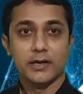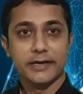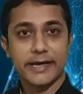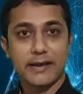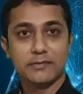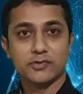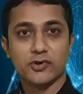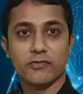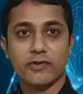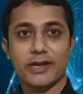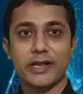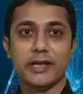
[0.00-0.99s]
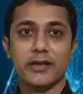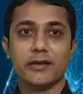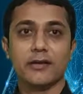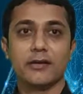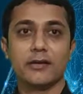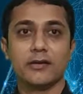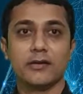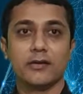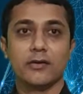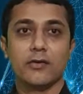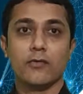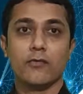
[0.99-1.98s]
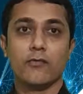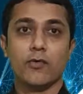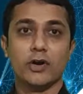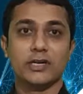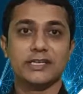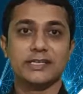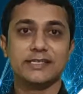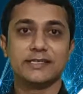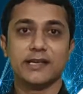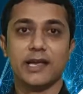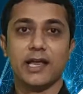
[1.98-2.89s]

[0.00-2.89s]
Types of array? What is